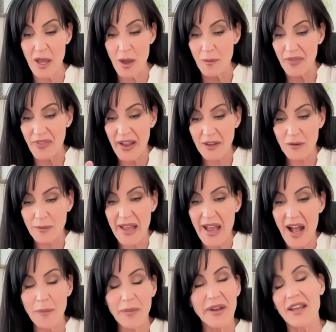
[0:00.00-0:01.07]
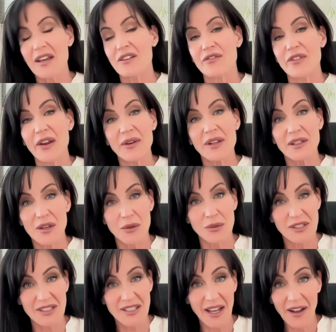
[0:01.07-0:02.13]
but that could be happening at a very low
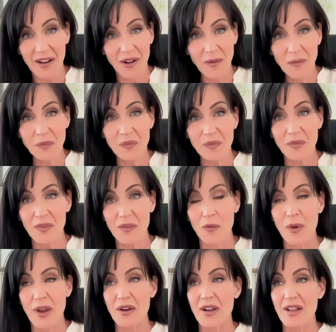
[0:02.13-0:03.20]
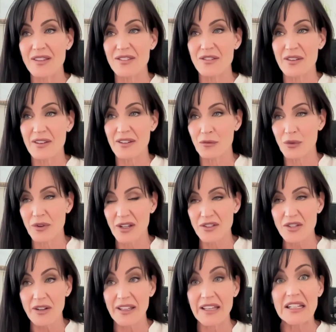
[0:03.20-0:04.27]
scale where we're not
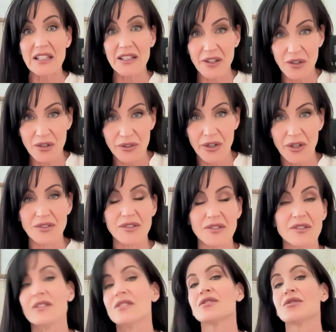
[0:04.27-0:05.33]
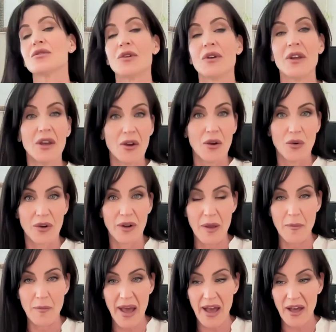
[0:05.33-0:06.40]
talking clinical narcissist or
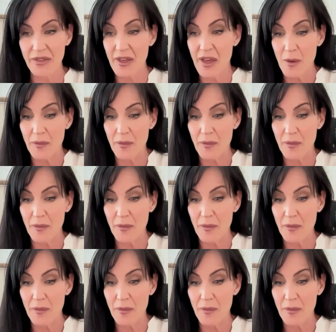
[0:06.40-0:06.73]
empath,